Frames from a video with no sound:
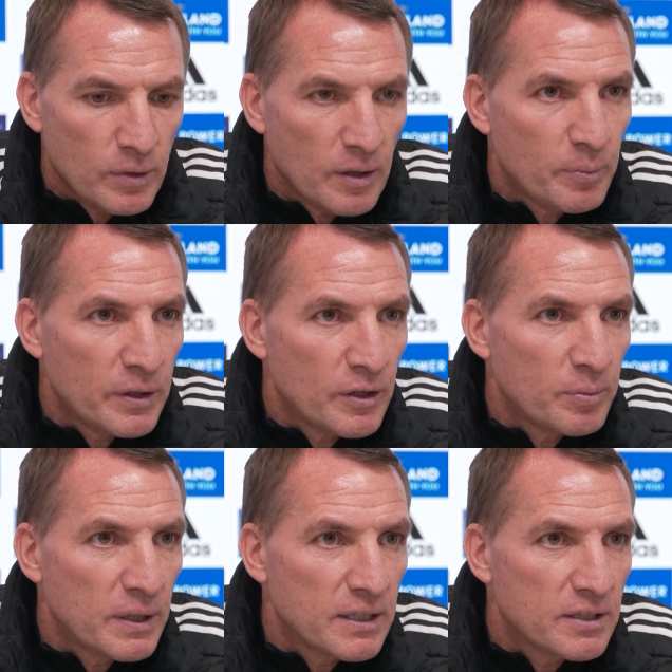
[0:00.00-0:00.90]
get put in our
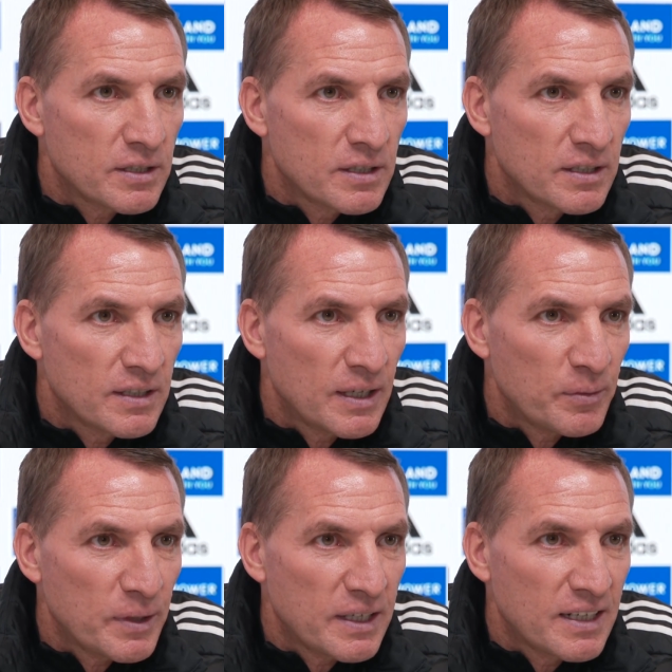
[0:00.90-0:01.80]
place that
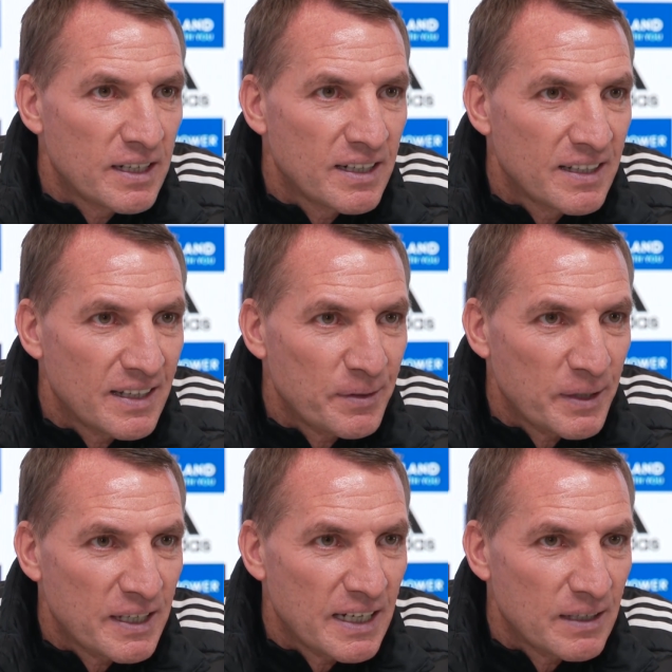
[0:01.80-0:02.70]

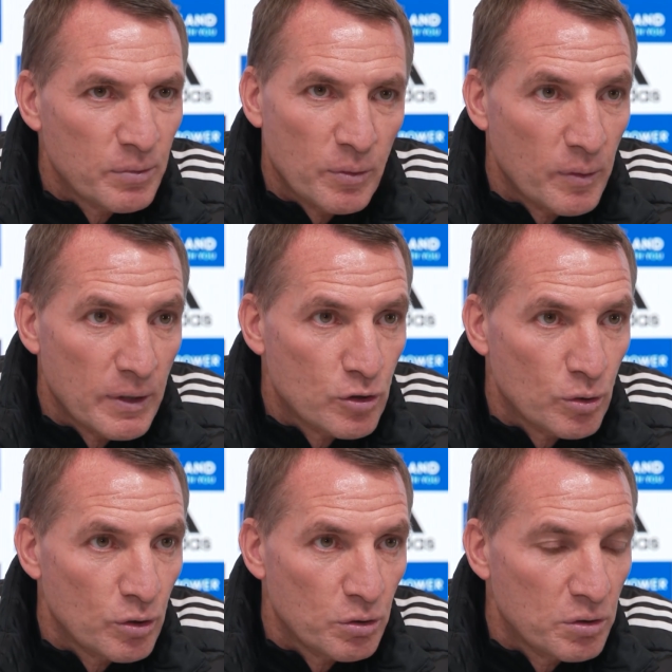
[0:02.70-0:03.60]
weekend where we weren't so
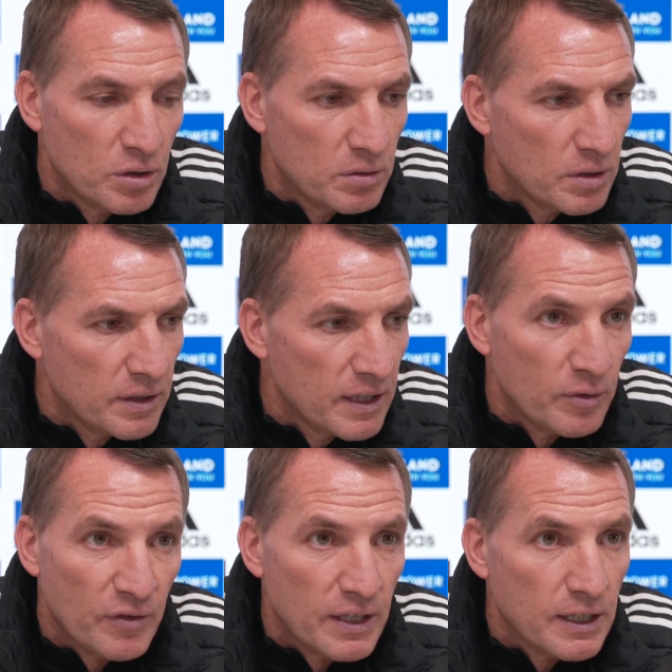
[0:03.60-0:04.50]
good, and they
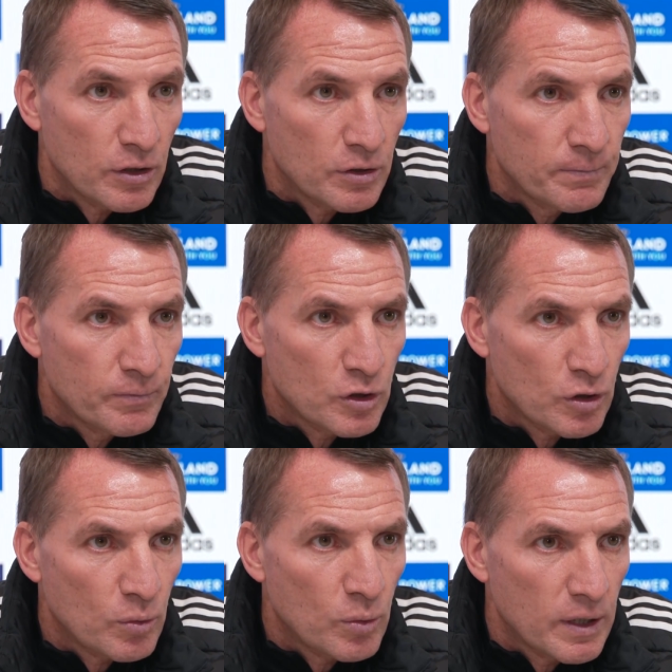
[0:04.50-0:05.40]
were very good.
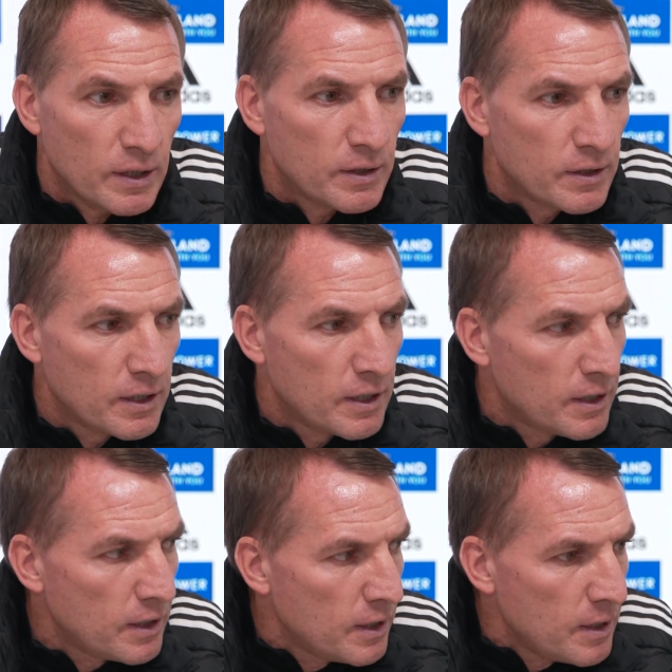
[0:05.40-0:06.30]
So,
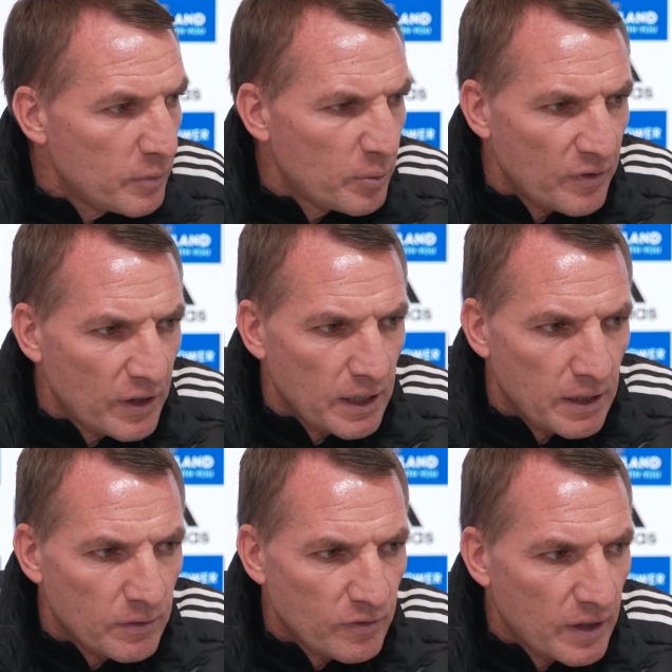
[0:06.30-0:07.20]
but we're
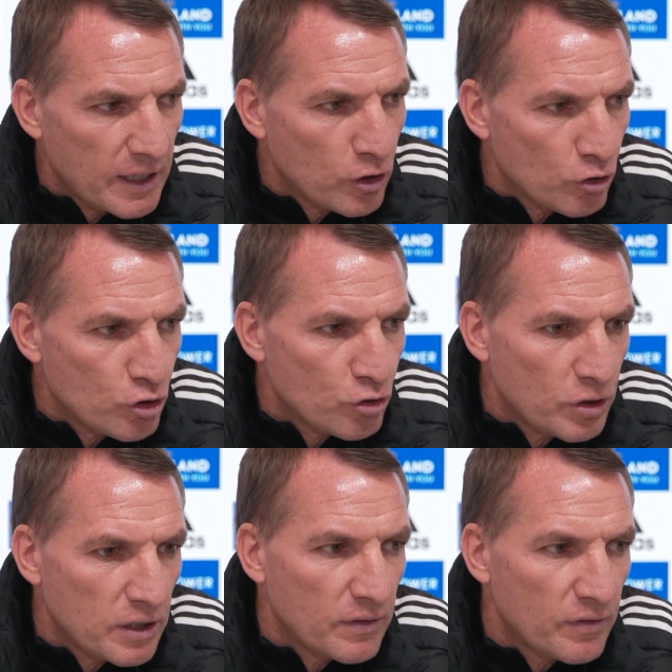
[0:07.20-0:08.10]
very very
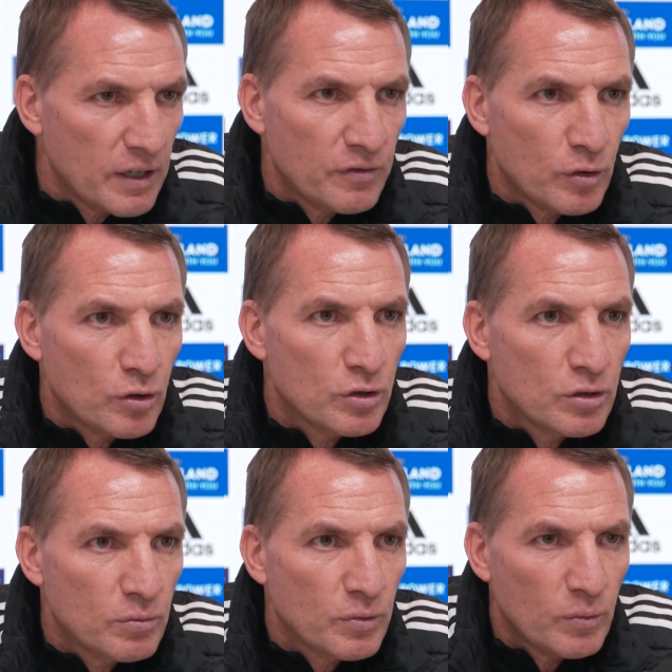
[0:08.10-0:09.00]
concentrated and very
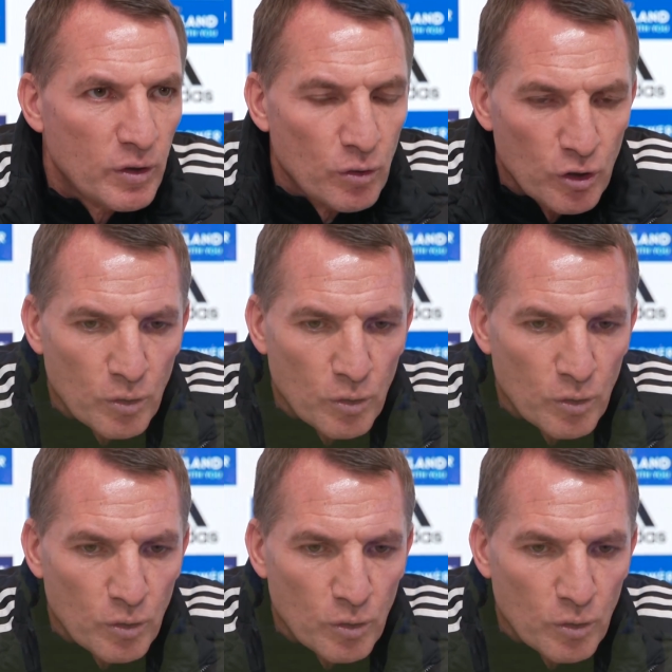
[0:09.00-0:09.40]
focused. We know the